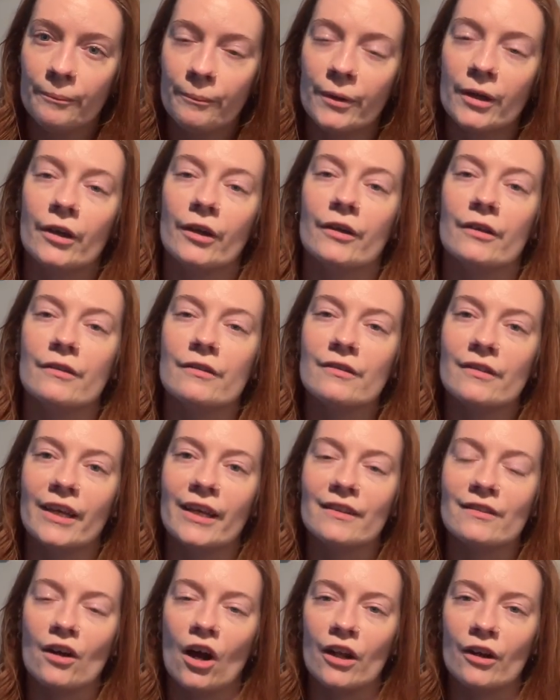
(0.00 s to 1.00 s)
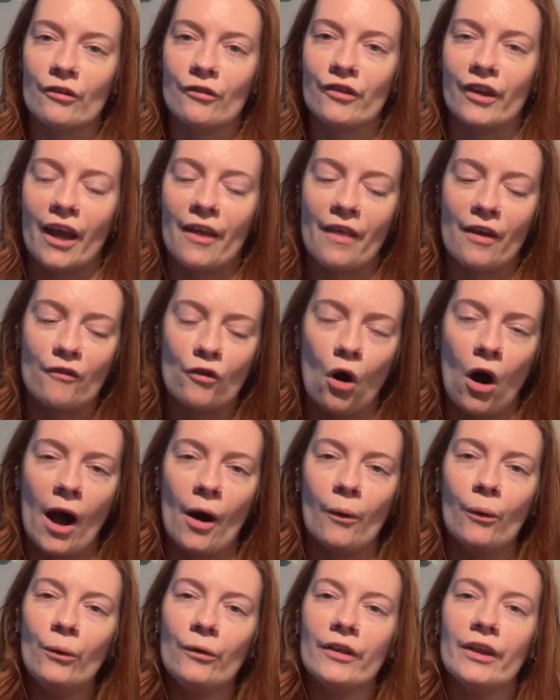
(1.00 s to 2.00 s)
because it's kind of get they've got out
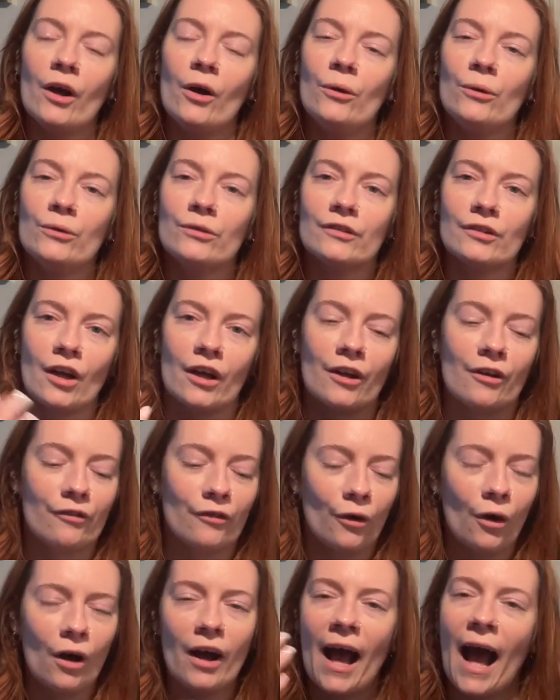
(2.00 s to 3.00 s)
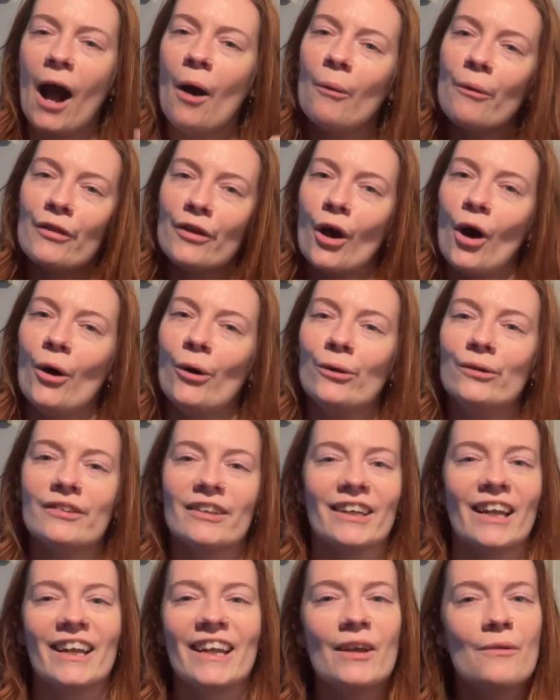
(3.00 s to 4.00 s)
all the old, kind of out with the old
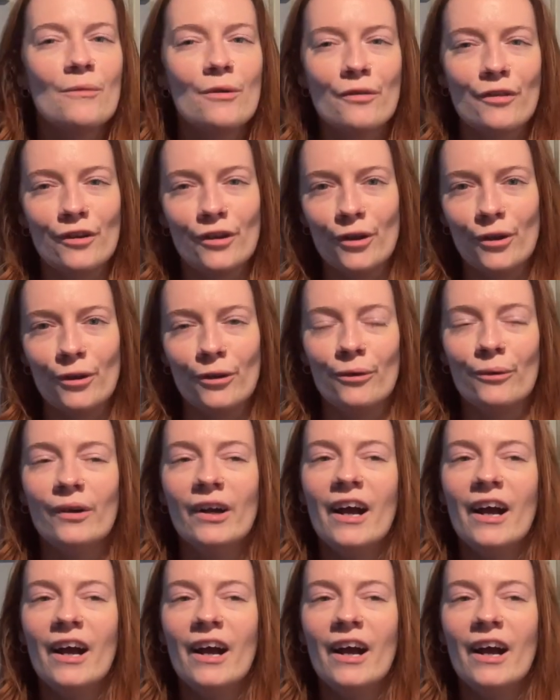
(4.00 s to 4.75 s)
and then in with the new.